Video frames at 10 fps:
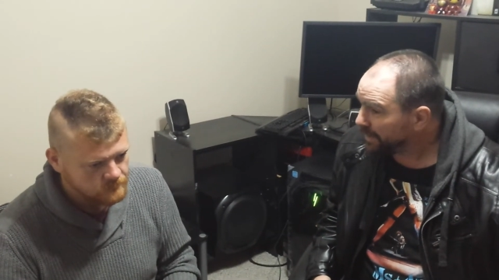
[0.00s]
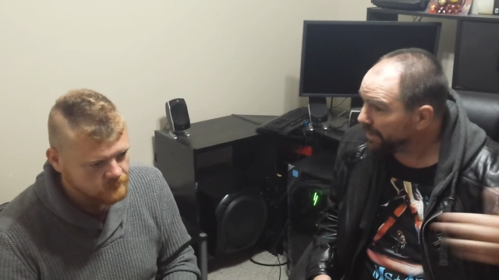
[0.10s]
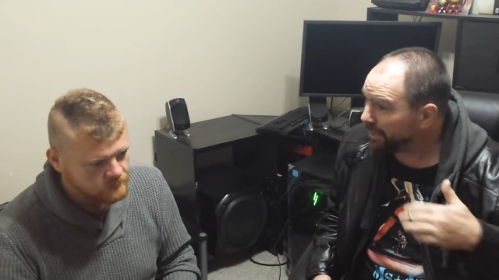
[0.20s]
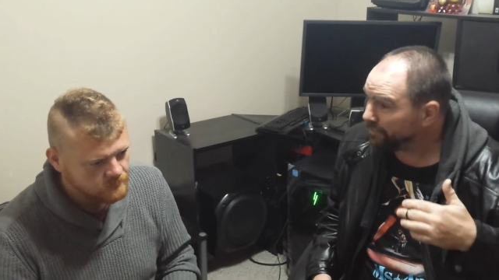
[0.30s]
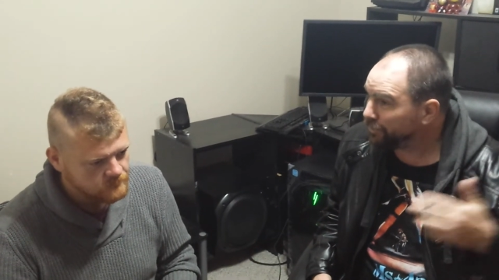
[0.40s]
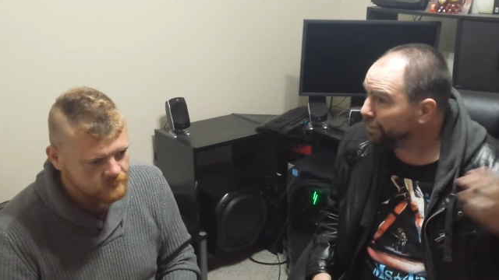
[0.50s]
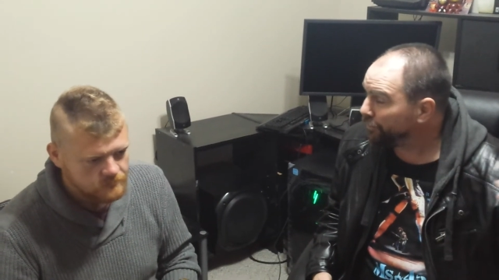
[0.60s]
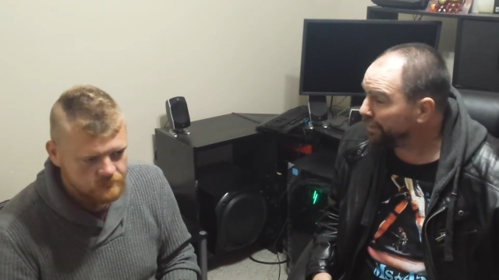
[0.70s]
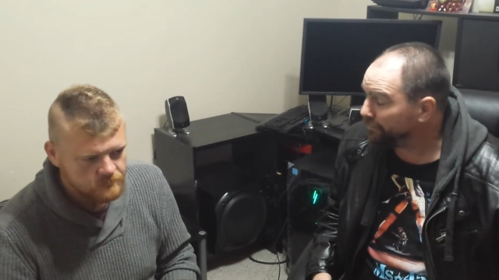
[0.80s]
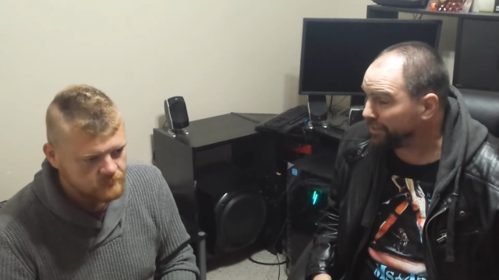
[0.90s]
Speaker 1: And you know
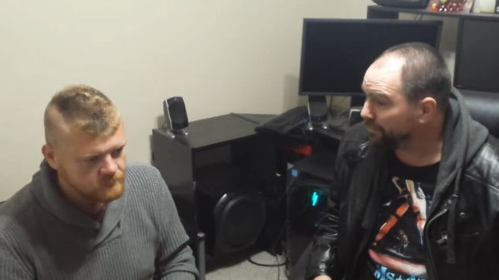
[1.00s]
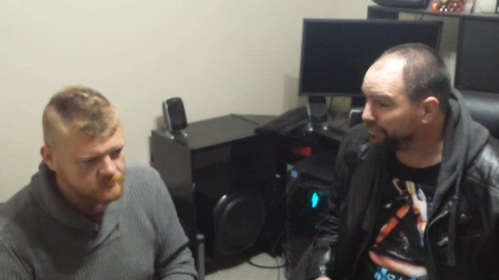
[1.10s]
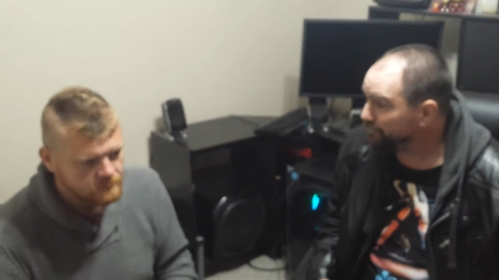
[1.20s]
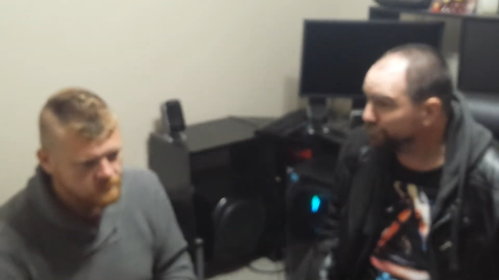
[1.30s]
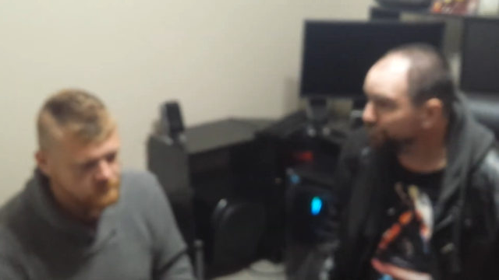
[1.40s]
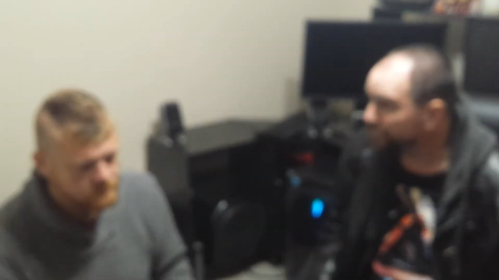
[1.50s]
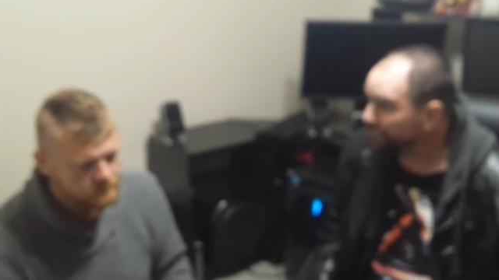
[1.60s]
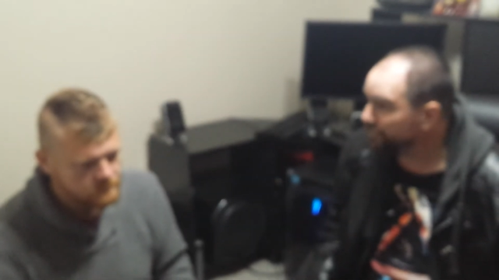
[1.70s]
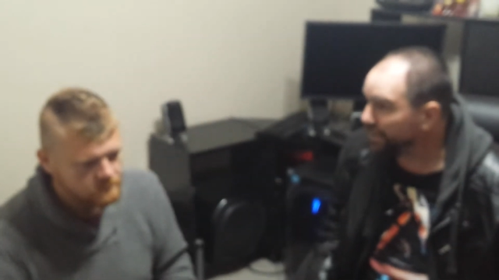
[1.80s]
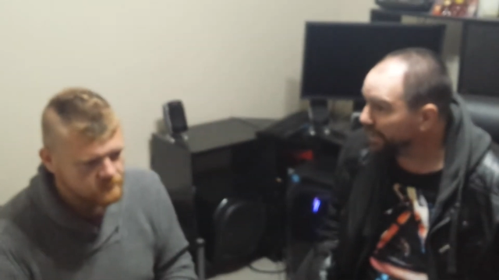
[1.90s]
that
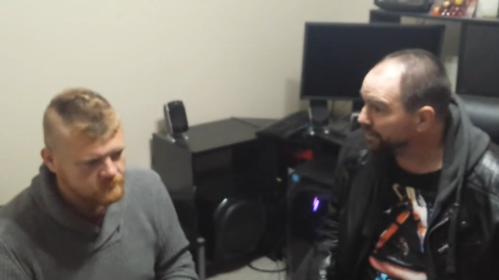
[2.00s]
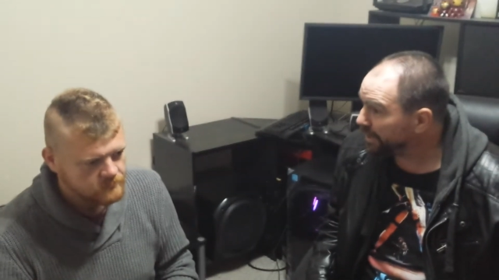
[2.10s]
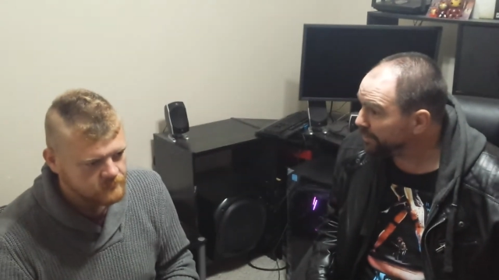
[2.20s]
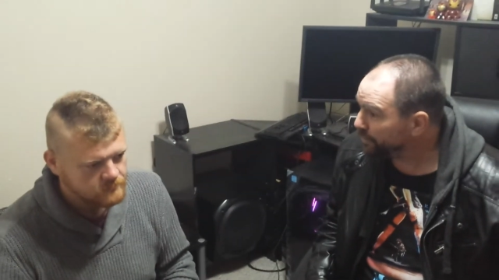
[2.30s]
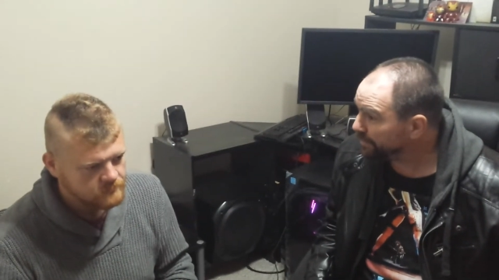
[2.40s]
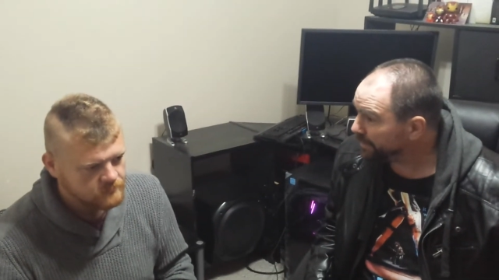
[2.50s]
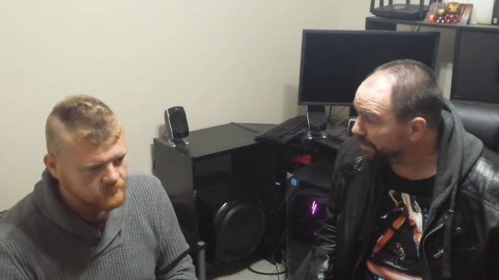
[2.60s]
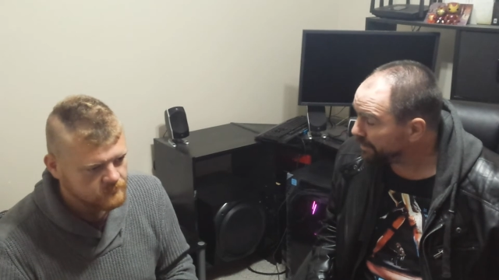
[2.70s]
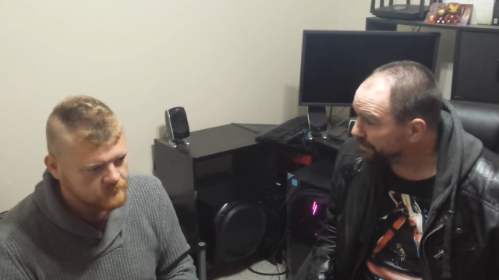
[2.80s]
guy died right there.